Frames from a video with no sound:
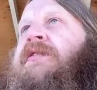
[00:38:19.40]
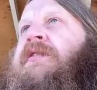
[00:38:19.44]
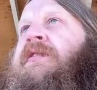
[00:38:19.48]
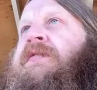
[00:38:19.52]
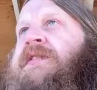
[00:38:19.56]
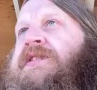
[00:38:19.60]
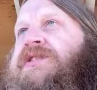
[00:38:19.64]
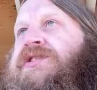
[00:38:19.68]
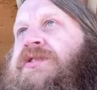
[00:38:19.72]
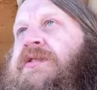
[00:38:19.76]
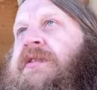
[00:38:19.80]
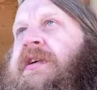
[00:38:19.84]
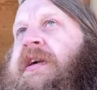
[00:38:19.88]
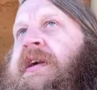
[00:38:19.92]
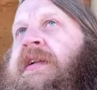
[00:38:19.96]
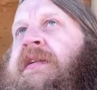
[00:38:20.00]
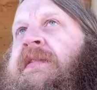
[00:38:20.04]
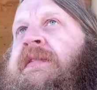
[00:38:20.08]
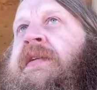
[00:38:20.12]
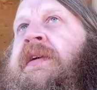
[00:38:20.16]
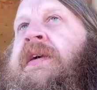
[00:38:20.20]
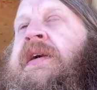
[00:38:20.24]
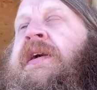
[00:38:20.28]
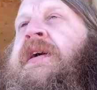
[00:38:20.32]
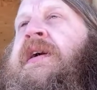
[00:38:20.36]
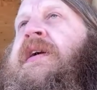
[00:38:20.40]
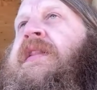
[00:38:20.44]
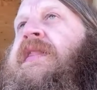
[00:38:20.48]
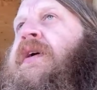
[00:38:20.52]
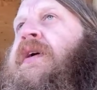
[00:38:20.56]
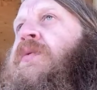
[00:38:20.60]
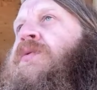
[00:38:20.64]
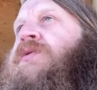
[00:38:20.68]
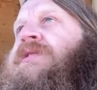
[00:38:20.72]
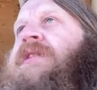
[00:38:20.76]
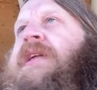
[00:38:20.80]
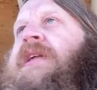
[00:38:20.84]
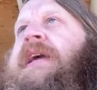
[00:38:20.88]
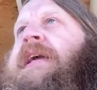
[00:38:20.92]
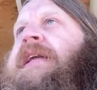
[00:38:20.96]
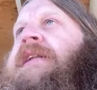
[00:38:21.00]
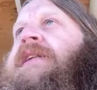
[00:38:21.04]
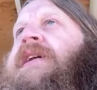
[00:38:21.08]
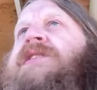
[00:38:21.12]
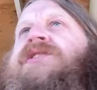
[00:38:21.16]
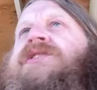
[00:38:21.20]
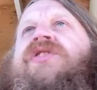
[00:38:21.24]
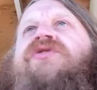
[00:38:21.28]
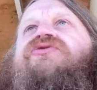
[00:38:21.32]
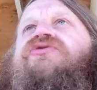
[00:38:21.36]
on the screen. He
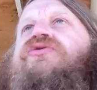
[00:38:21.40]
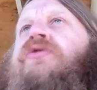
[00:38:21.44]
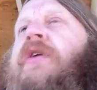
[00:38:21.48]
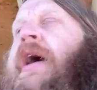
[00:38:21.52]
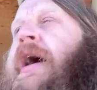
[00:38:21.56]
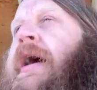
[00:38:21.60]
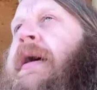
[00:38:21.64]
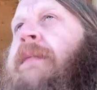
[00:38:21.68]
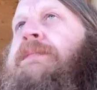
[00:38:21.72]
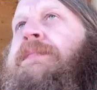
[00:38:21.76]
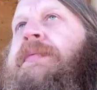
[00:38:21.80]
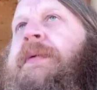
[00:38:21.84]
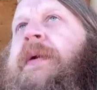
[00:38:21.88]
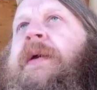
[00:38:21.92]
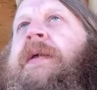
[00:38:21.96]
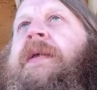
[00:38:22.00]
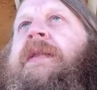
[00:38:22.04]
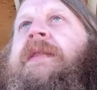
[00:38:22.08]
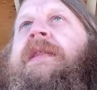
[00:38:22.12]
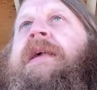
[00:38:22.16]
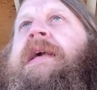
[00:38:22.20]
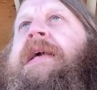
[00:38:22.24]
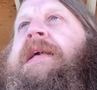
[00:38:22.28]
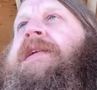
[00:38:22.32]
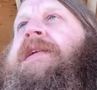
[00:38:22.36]
doesn't drop. He